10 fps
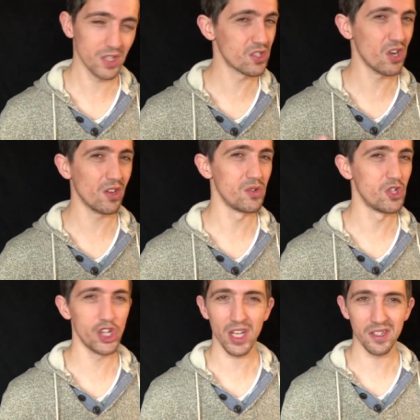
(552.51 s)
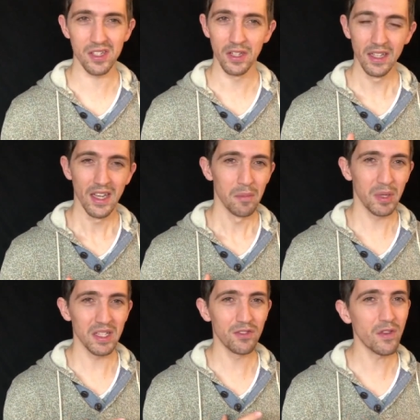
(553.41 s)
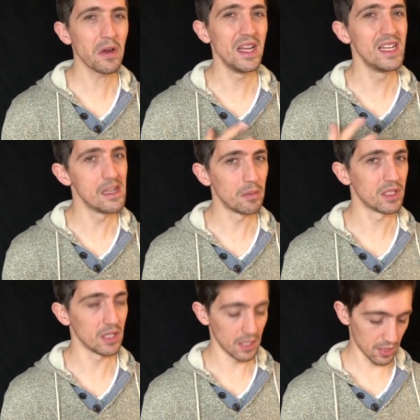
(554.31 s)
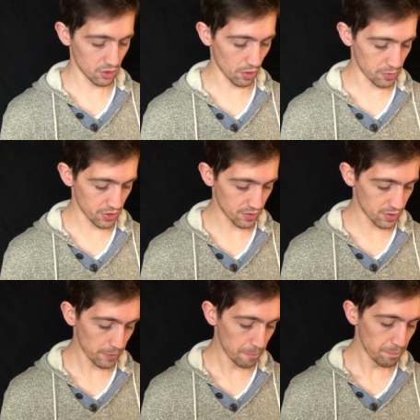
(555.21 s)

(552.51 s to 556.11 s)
It's not just, but it's very limited in its options.